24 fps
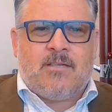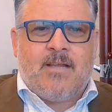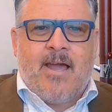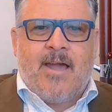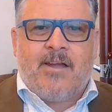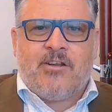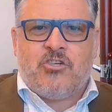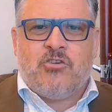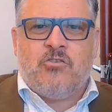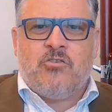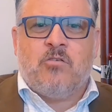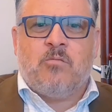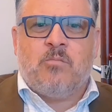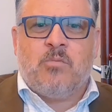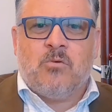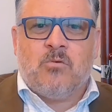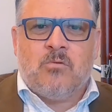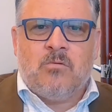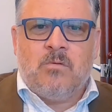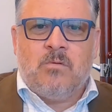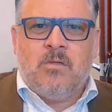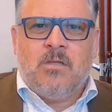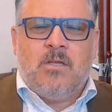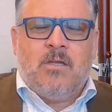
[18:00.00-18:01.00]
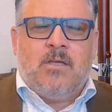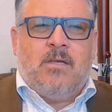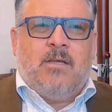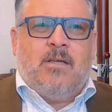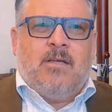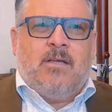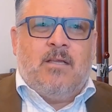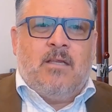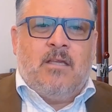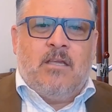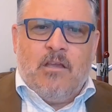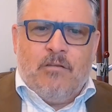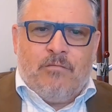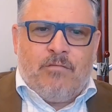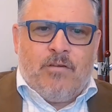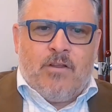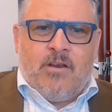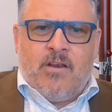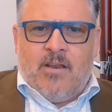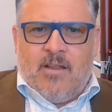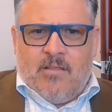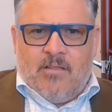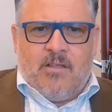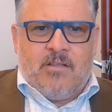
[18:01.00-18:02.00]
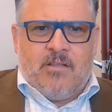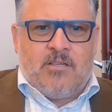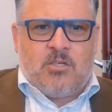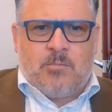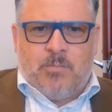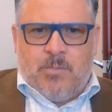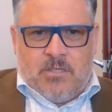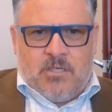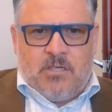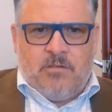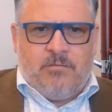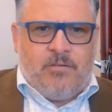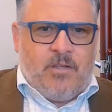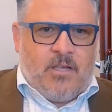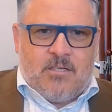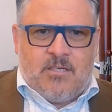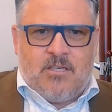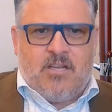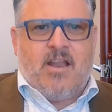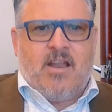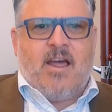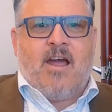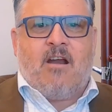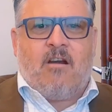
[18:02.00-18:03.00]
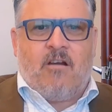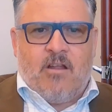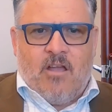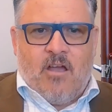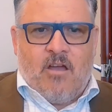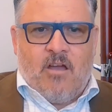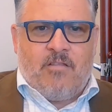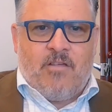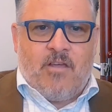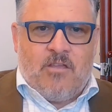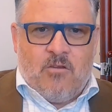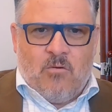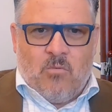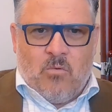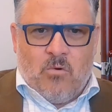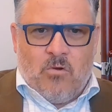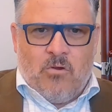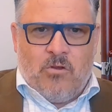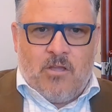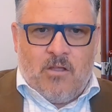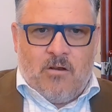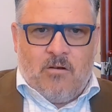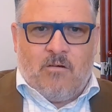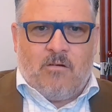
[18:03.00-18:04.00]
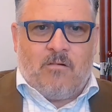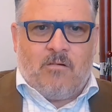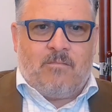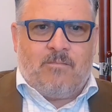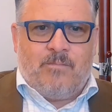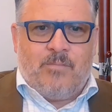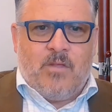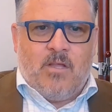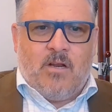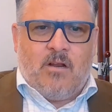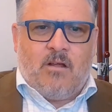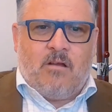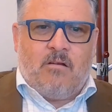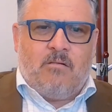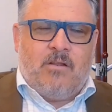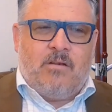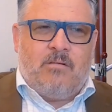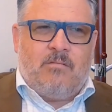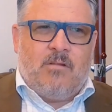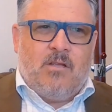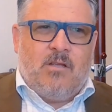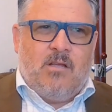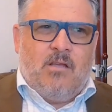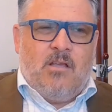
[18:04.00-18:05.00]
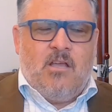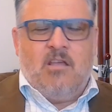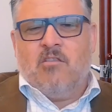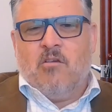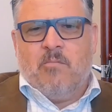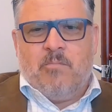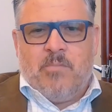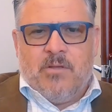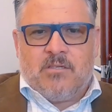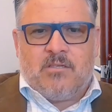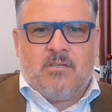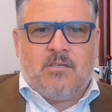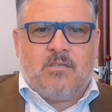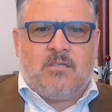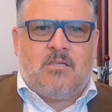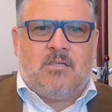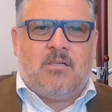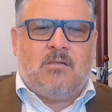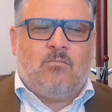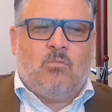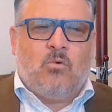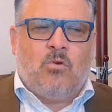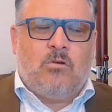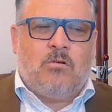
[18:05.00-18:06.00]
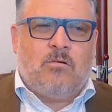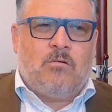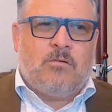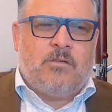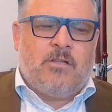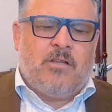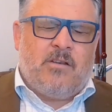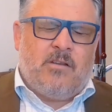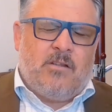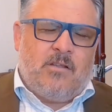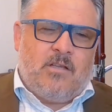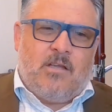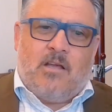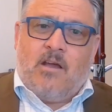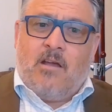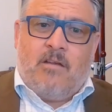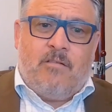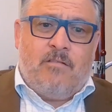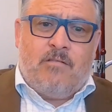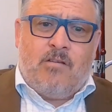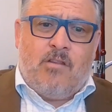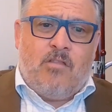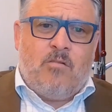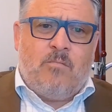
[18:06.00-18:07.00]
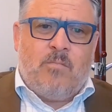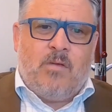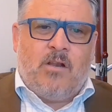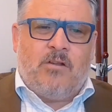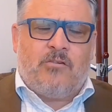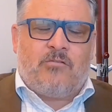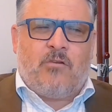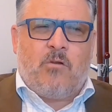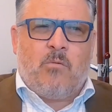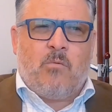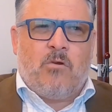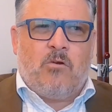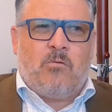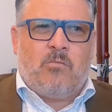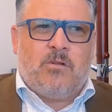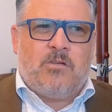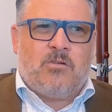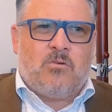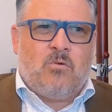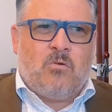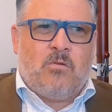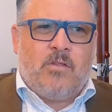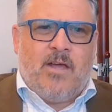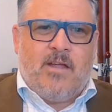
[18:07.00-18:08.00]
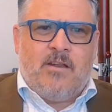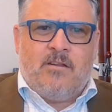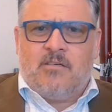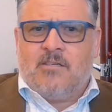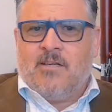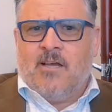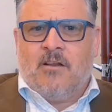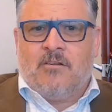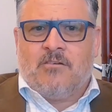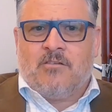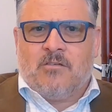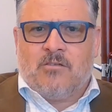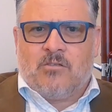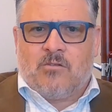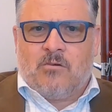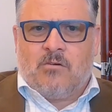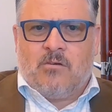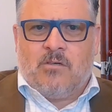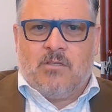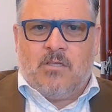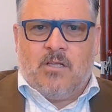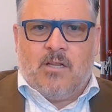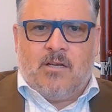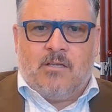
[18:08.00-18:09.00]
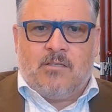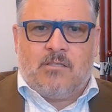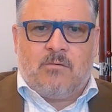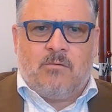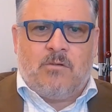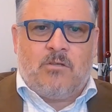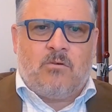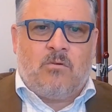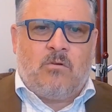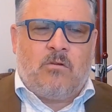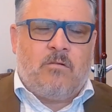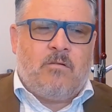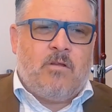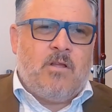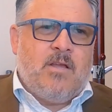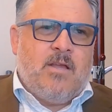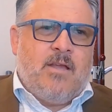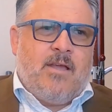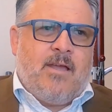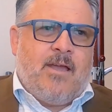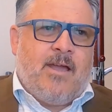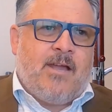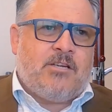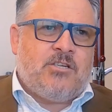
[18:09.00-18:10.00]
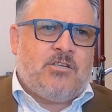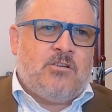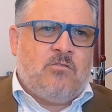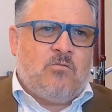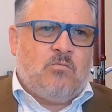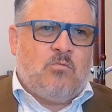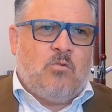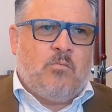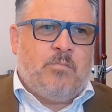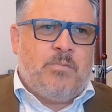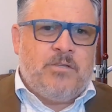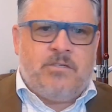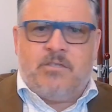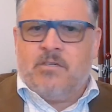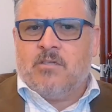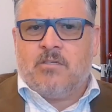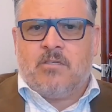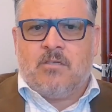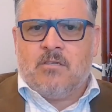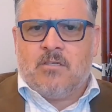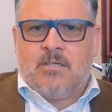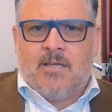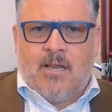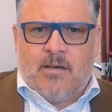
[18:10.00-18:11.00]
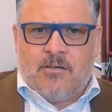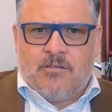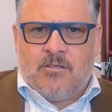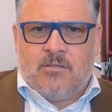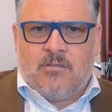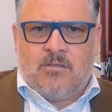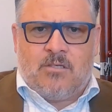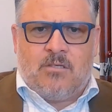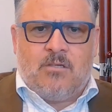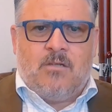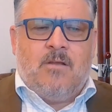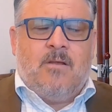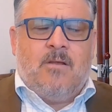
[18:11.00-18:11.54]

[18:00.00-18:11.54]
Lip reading: actionable, given the specific scenario that you're working on, in the business world and, even the military world, we call that intelligence, right? So we call it actionable business intelligence.